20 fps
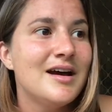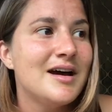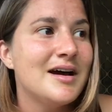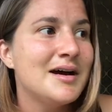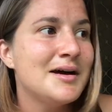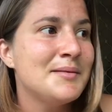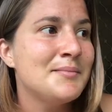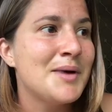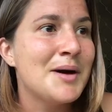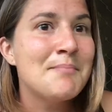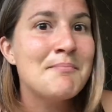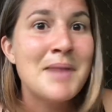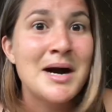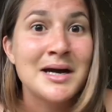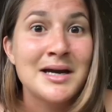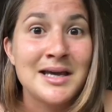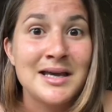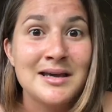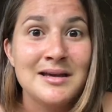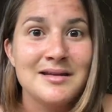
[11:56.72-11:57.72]
a
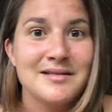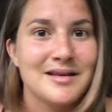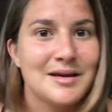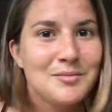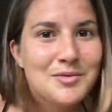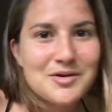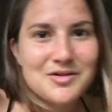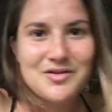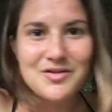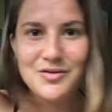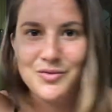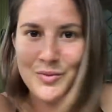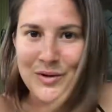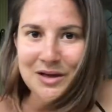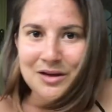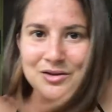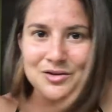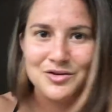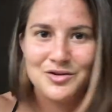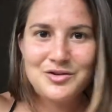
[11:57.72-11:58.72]
monkey is able to
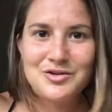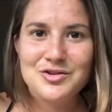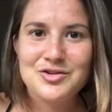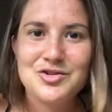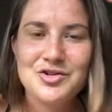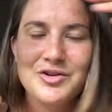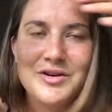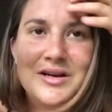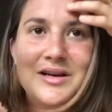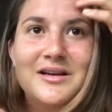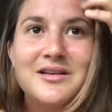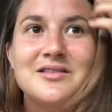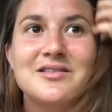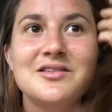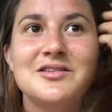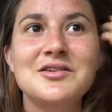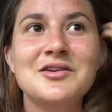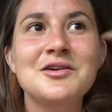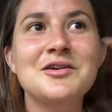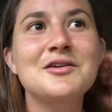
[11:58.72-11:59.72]
swing through the trees,
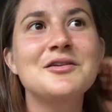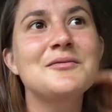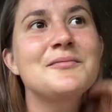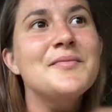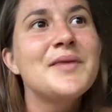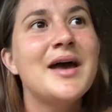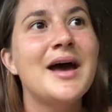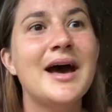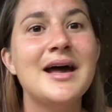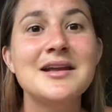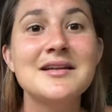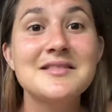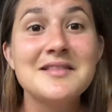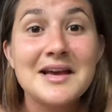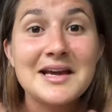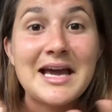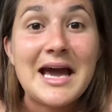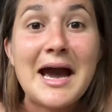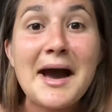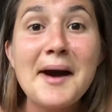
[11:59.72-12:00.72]
you know, and it's like